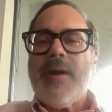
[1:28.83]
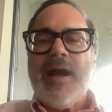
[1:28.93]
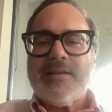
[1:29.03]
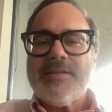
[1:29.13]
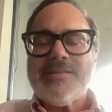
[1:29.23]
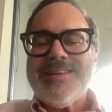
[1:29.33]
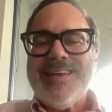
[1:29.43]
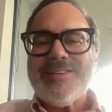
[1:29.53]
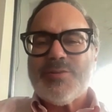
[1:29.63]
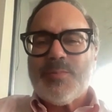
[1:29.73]
boxes and
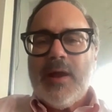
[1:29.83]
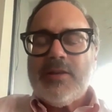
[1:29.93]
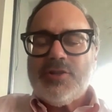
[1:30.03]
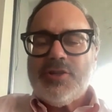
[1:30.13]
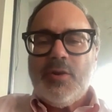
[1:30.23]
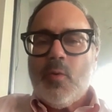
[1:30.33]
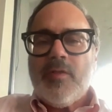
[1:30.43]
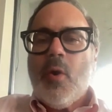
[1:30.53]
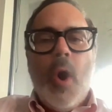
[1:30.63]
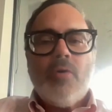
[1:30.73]
get a spreadsheet with
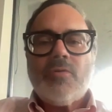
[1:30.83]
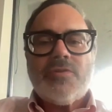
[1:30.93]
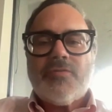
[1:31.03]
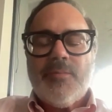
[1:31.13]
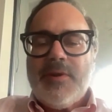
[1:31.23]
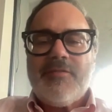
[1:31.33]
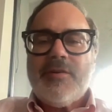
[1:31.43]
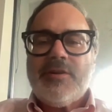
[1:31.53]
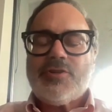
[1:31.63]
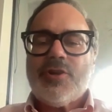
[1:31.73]
quotes from
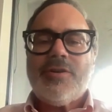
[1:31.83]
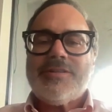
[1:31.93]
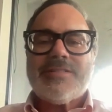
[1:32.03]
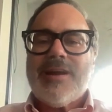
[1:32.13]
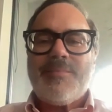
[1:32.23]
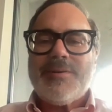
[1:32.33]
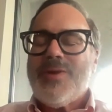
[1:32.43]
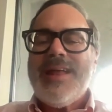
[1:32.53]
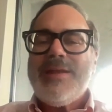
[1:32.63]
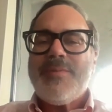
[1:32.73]
different insurance companies.
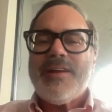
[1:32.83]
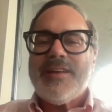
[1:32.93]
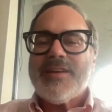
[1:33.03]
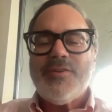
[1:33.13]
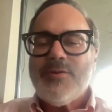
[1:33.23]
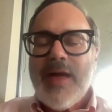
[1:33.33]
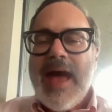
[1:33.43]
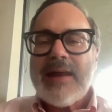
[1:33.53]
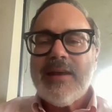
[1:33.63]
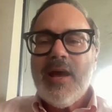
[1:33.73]
Anybody can do
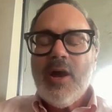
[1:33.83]
that.